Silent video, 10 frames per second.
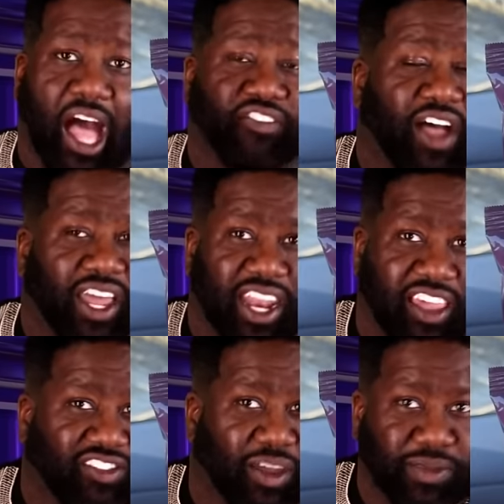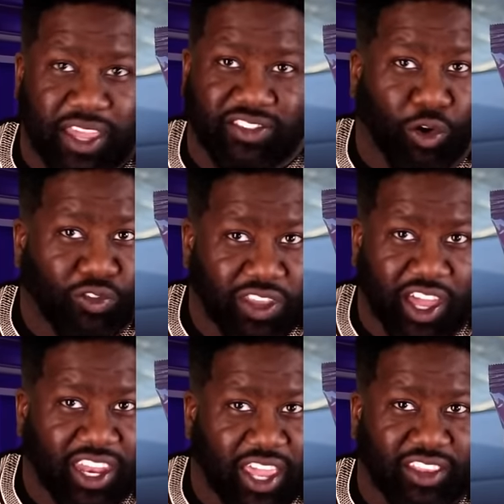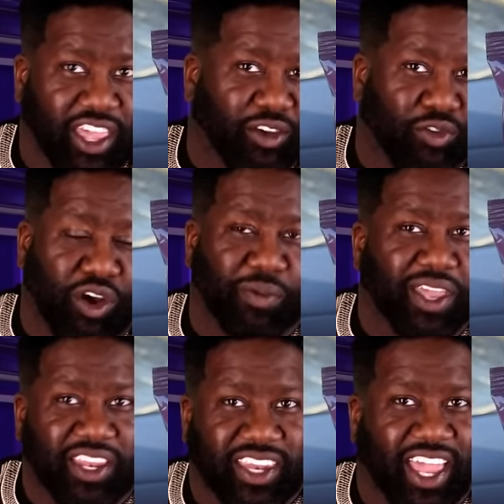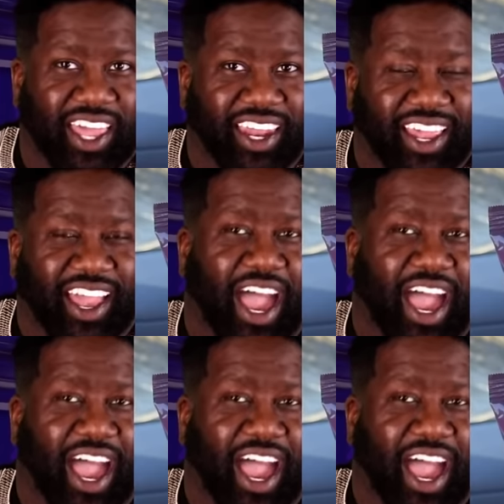I found out that's something that's over there. They they grew up eating that.